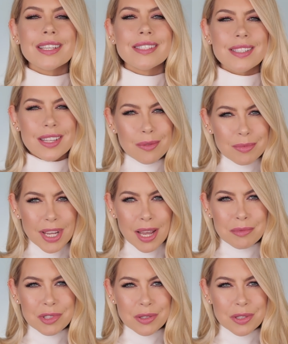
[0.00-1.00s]

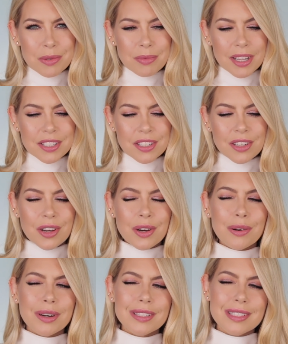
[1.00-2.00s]
Sometimes YouTube lets you
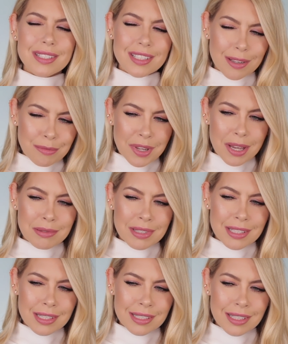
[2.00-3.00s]
know, sometimes
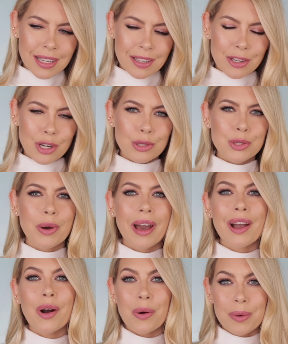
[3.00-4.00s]
it doesn't let you know, so
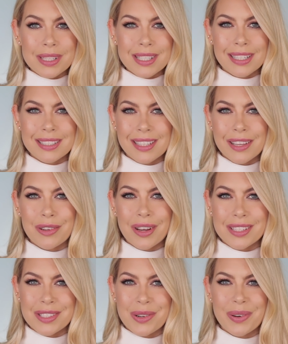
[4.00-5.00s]
I always like to let you
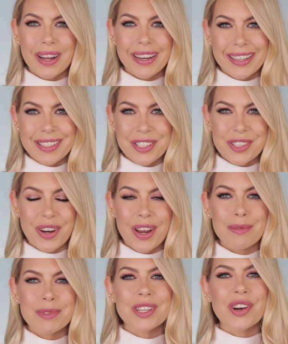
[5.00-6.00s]
guys know on
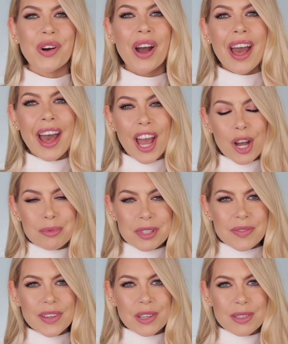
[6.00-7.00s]
Instagram. So I hope
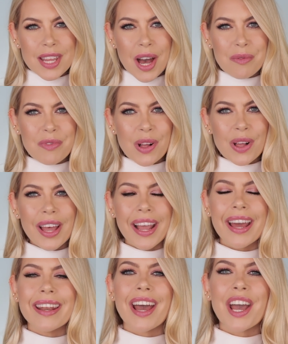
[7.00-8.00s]
this video was helpful
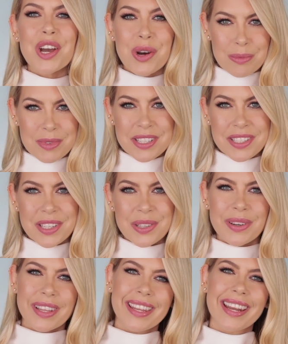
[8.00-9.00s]
and I hope to see you
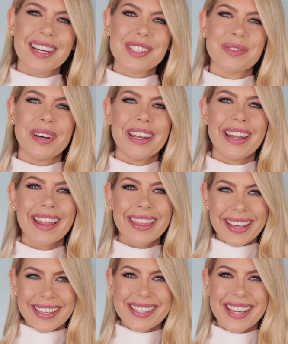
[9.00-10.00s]
in the next one.
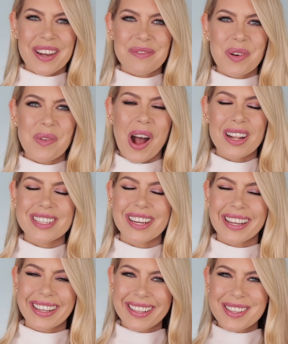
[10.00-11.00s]
Thanks again for
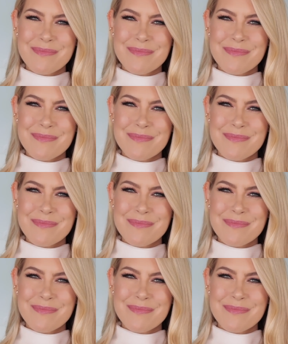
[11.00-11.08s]
watching.